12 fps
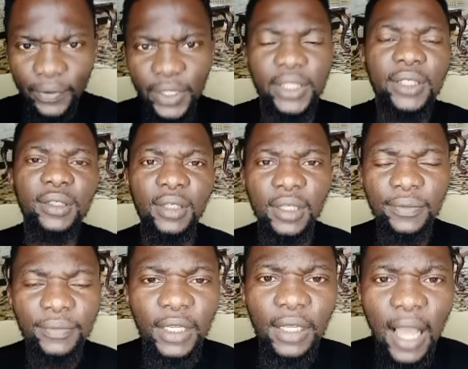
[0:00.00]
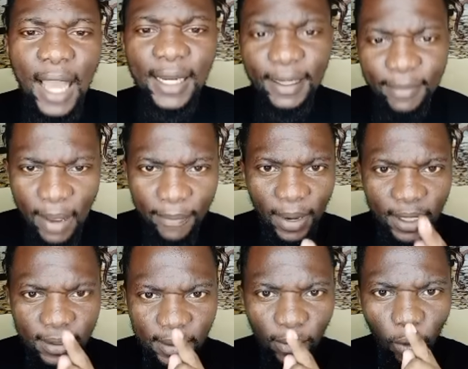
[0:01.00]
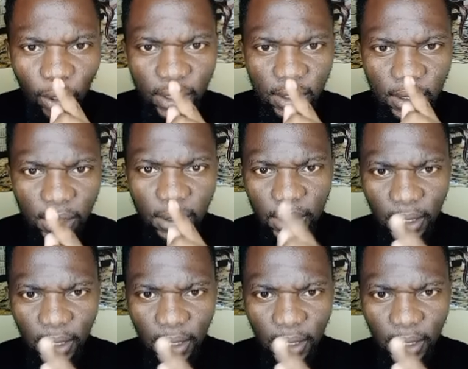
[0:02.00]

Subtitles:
Nah, I give up. Wait, it is